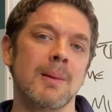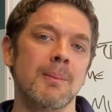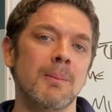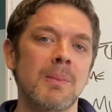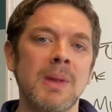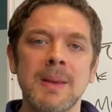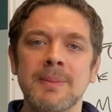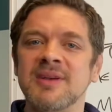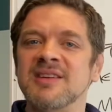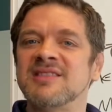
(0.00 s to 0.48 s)

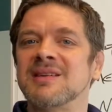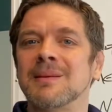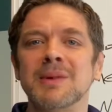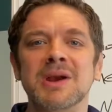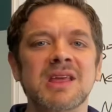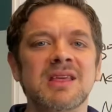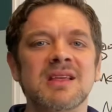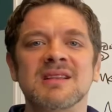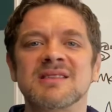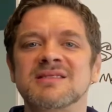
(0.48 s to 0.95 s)
maybe
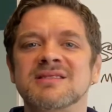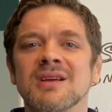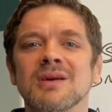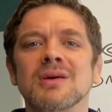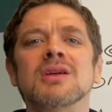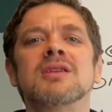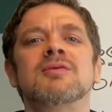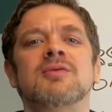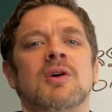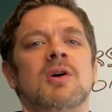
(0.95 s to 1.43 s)
somebody that's
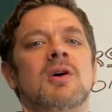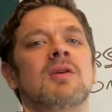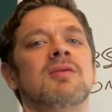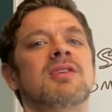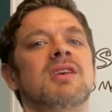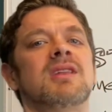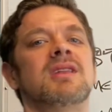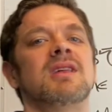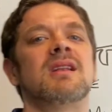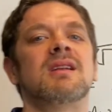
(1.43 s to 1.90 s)
still involved
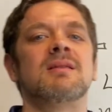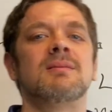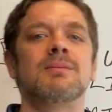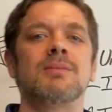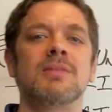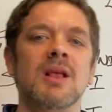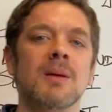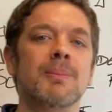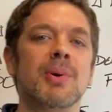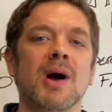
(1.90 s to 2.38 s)
in
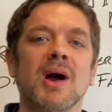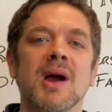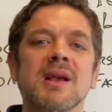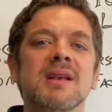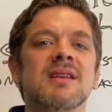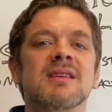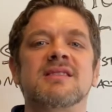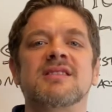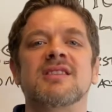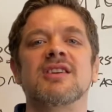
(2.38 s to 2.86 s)
the buying
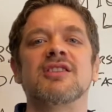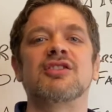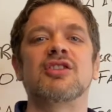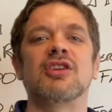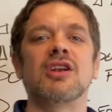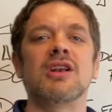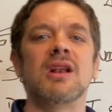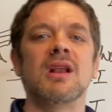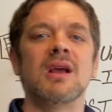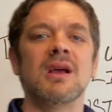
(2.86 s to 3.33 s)

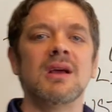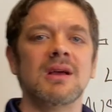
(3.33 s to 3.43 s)
decision,